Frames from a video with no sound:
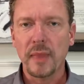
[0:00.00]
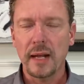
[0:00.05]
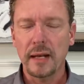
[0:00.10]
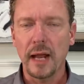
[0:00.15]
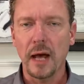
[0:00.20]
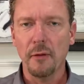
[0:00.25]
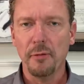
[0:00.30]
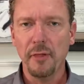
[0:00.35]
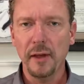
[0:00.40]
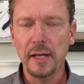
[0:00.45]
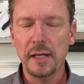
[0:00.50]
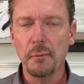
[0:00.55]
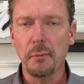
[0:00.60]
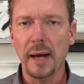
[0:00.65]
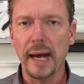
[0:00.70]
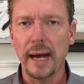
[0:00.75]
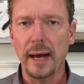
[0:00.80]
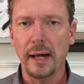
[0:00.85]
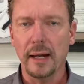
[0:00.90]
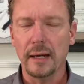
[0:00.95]
Now think
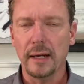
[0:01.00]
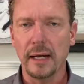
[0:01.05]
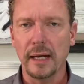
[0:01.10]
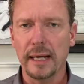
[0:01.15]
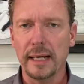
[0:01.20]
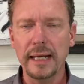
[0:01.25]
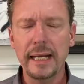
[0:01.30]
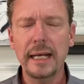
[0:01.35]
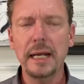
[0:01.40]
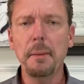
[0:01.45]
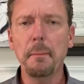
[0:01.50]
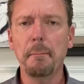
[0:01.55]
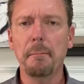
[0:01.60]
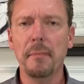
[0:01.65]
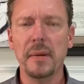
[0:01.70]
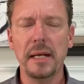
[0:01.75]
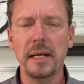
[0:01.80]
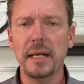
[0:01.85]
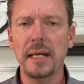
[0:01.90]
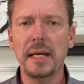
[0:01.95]
about
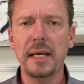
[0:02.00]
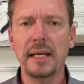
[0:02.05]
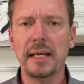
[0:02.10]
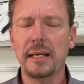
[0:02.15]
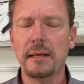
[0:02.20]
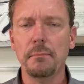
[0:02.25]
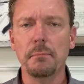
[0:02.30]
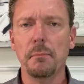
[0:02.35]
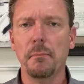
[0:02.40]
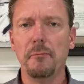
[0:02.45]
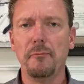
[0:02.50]
any